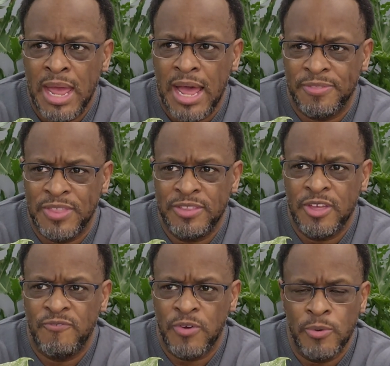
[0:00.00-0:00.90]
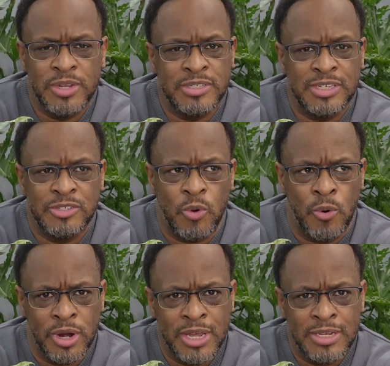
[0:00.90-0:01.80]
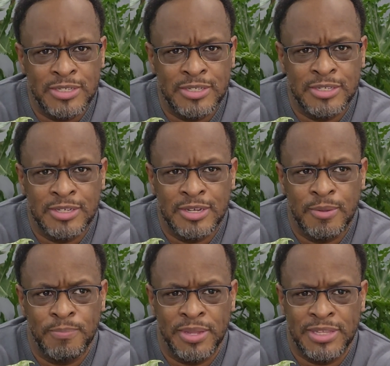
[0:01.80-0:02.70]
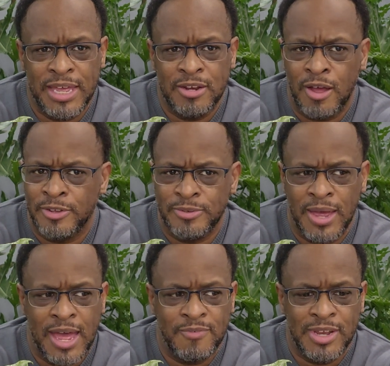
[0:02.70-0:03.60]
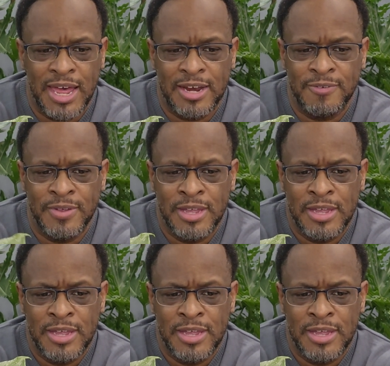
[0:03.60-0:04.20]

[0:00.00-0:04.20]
I think their focus is orchids, but they also have a lot of